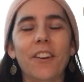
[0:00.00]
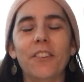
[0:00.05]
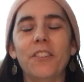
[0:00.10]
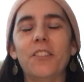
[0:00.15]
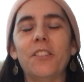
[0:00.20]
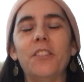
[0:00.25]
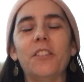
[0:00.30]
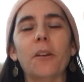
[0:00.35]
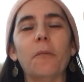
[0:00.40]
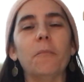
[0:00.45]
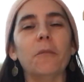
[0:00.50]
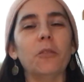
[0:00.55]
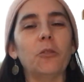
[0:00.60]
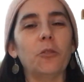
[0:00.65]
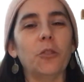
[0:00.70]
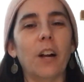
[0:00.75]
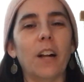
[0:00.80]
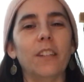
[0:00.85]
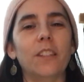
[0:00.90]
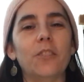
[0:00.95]
Some
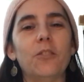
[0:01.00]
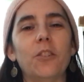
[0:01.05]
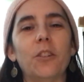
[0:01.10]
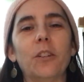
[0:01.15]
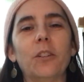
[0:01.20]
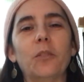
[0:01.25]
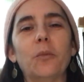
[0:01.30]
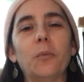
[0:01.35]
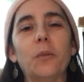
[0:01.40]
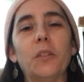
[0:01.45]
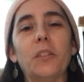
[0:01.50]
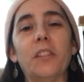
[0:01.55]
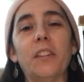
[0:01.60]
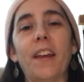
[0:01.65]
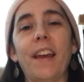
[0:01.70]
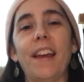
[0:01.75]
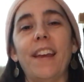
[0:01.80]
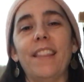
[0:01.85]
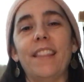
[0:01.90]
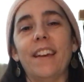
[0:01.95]
astrologers will
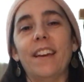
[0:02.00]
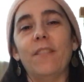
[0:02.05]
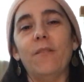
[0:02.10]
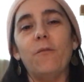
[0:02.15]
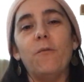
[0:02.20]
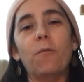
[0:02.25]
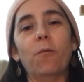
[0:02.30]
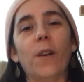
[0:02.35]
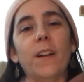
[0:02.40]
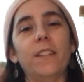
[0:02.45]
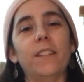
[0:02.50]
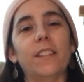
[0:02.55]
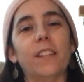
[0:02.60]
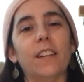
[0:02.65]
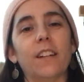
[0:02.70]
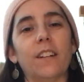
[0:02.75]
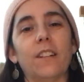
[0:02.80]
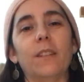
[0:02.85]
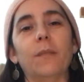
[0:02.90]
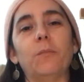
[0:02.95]
say that once an
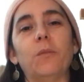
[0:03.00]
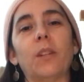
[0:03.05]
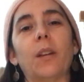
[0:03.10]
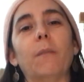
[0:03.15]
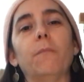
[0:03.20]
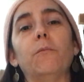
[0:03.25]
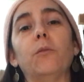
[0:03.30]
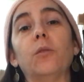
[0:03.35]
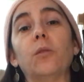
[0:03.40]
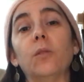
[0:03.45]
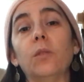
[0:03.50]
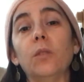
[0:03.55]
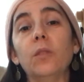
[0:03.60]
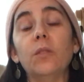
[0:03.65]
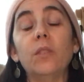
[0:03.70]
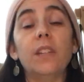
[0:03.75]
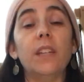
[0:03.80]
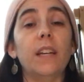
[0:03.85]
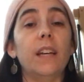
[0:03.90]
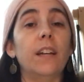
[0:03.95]
eclipse comes
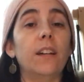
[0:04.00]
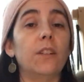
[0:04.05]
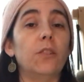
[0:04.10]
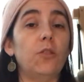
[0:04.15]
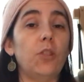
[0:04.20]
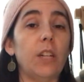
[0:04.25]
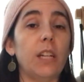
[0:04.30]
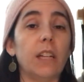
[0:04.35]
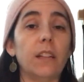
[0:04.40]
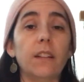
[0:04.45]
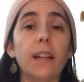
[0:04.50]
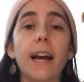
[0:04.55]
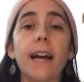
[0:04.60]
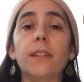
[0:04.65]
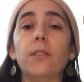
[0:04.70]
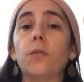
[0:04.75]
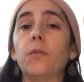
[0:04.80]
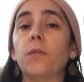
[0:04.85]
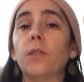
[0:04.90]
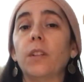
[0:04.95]
through, the energy can
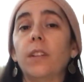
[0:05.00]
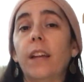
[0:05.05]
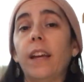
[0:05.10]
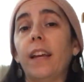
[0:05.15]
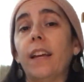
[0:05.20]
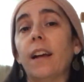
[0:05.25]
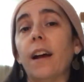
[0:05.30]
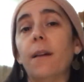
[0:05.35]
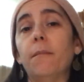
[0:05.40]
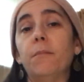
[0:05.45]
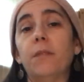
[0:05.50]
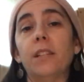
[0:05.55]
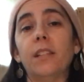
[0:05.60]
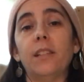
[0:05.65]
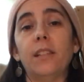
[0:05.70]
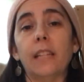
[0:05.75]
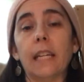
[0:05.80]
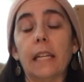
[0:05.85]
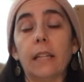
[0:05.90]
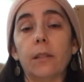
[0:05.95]
last for like up to
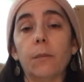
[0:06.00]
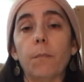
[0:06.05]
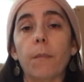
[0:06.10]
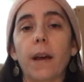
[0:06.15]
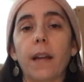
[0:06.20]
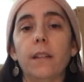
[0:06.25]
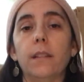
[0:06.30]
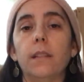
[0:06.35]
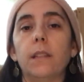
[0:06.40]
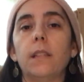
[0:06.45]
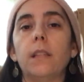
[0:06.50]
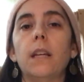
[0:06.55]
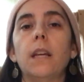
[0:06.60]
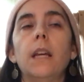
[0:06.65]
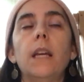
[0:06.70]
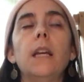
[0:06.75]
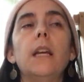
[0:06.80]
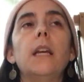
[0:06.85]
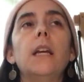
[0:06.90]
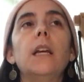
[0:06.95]
6 months.
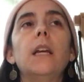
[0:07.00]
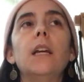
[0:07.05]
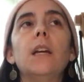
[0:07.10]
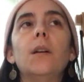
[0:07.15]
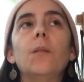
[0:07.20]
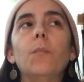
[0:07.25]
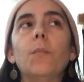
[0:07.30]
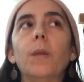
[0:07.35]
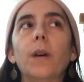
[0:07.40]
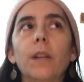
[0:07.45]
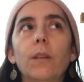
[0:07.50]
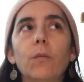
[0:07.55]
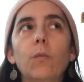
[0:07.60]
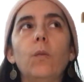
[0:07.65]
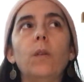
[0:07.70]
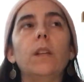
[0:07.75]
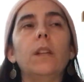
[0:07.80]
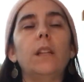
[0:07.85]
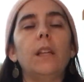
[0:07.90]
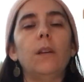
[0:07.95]
But
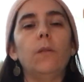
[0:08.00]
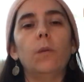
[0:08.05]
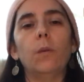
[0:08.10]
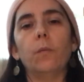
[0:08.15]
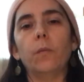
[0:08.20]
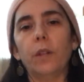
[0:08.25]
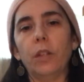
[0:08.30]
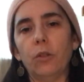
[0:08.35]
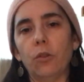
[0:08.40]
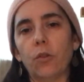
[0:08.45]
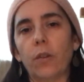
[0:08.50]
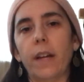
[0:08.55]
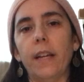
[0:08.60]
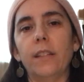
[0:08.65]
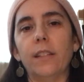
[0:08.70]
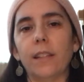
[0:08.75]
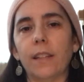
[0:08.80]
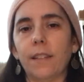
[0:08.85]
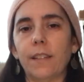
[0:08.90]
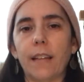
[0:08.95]
really, when we
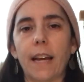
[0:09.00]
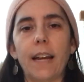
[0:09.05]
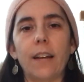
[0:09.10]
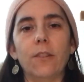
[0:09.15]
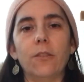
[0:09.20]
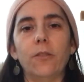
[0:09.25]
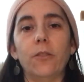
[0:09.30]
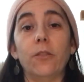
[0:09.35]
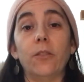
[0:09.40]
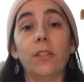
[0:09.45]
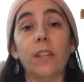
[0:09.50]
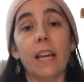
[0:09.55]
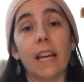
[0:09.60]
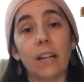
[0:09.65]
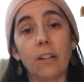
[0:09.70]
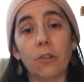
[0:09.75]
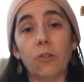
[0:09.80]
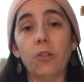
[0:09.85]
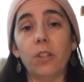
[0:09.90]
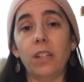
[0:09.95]
trace the cycles, the
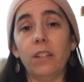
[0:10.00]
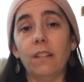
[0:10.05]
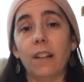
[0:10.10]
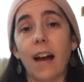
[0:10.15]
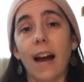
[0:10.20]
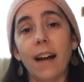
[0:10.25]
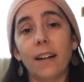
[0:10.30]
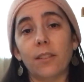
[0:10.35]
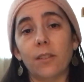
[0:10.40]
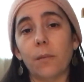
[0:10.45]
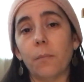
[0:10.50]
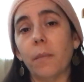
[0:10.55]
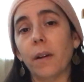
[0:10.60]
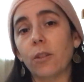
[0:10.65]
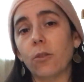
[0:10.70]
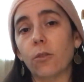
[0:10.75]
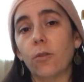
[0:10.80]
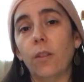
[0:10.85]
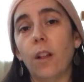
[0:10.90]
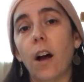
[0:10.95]
energy lasts
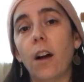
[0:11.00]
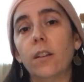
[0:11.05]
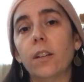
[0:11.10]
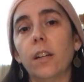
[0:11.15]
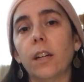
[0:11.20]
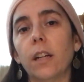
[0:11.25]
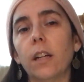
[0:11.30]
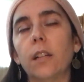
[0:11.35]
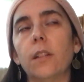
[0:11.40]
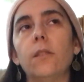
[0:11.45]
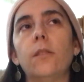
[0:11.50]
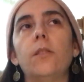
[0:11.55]
much longer.